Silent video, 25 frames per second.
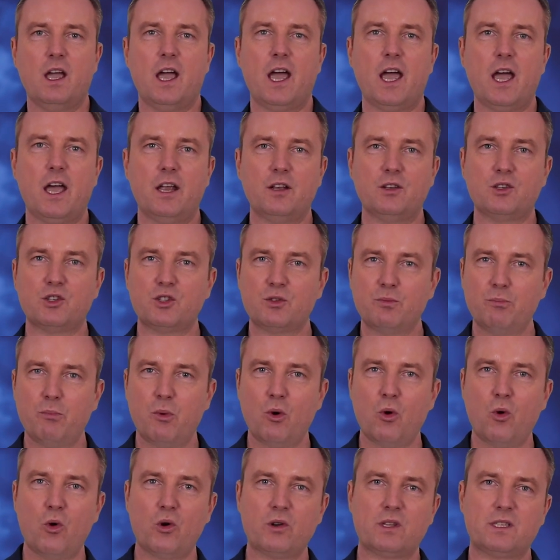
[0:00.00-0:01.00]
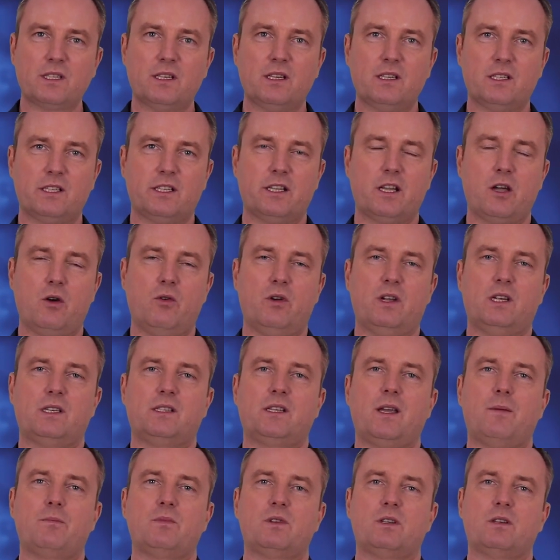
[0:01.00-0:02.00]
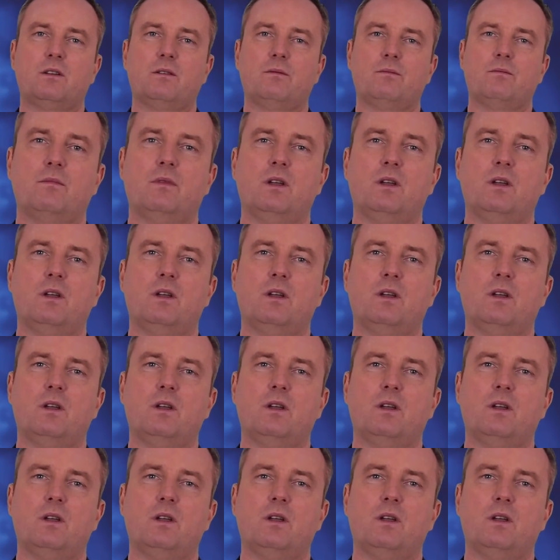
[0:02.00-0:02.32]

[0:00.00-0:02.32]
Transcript: and sports is no exception.